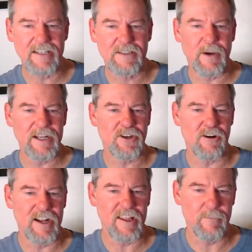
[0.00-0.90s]
by
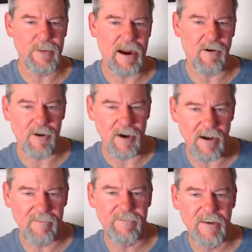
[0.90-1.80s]
turning the power
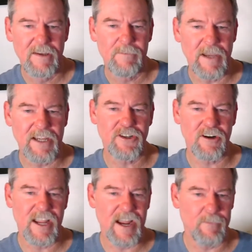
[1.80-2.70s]
off. Make sure
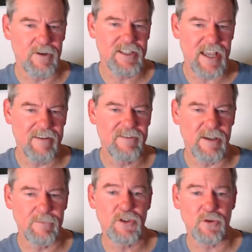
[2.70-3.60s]
cameras have
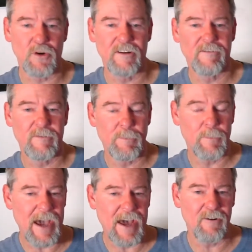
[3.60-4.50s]
some sort of
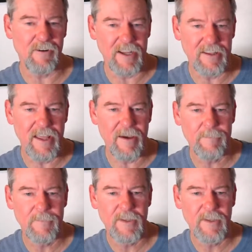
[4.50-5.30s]
battery in them.